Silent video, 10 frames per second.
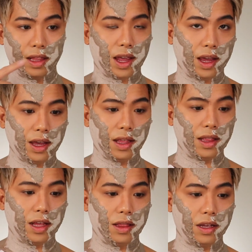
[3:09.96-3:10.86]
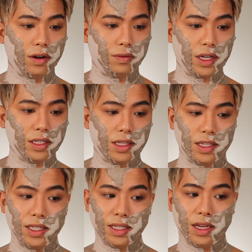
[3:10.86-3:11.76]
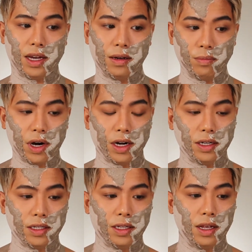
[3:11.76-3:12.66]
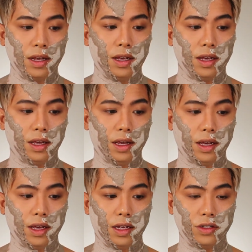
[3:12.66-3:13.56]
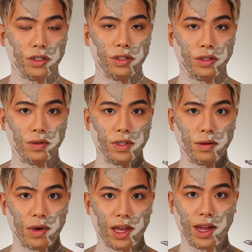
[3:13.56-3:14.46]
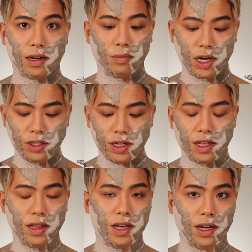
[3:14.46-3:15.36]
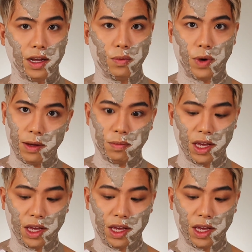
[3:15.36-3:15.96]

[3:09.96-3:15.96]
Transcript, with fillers: clay and then the rest of the skin part and just using my airbrush and then a white